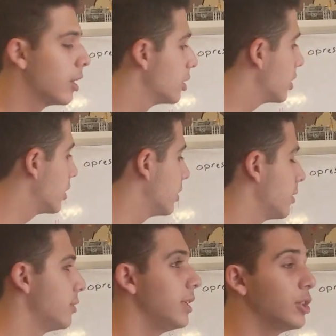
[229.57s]
and
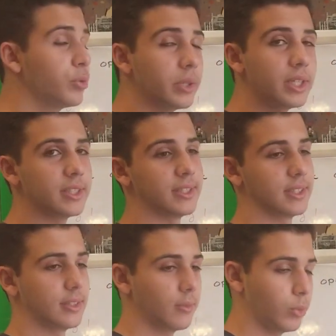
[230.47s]
decrease
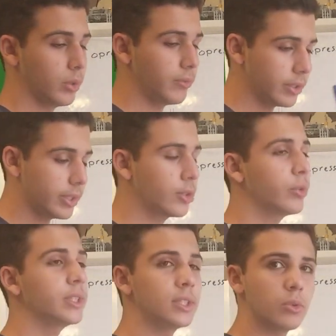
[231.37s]
when we're
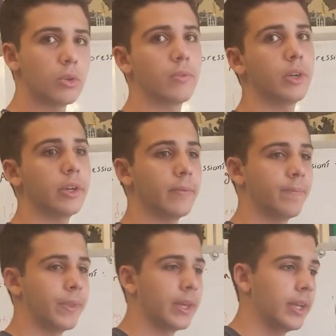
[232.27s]
decreasing or we're
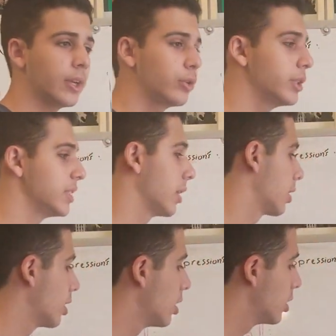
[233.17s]
increasing.
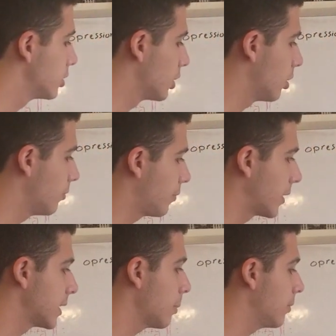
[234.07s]
So, for
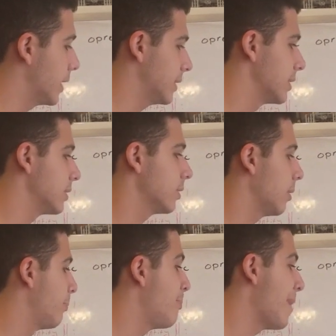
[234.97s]
example, this is a
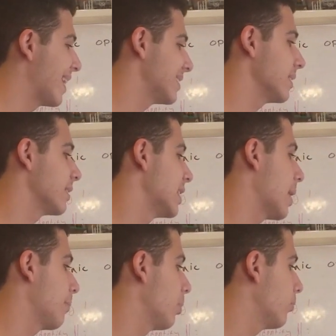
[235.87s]
best
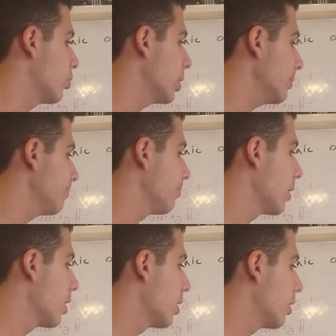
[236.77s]
example
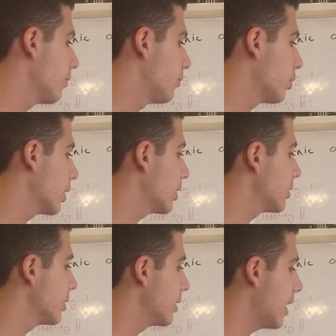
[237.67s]
for it.
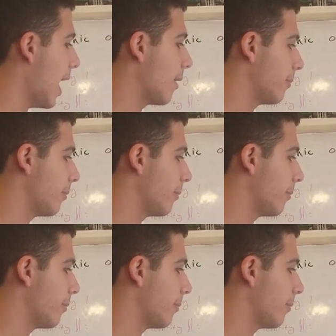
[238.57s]
Now,